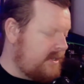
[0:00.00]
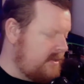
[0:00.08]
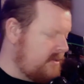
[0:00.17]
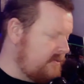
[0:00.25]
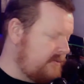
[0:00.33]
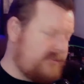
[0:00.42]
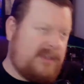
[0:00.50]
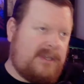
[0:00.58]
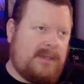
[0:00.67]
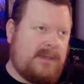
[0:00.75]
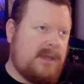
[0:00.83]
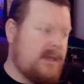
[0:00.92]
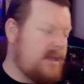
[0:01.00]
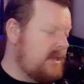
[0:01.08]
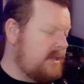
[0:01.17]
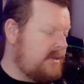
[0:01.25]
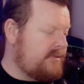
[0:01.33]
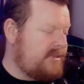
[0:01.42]

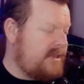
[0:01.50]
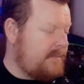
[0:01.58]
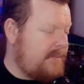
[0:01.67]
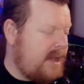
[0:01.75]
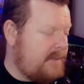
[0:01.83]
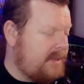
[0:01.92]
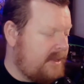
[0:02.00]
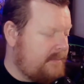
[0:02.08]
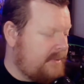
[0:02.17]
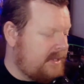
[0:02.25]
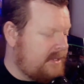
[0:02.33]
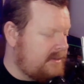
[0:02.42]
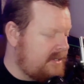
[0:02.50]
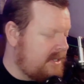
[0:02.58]
You don't see it popping up like you did.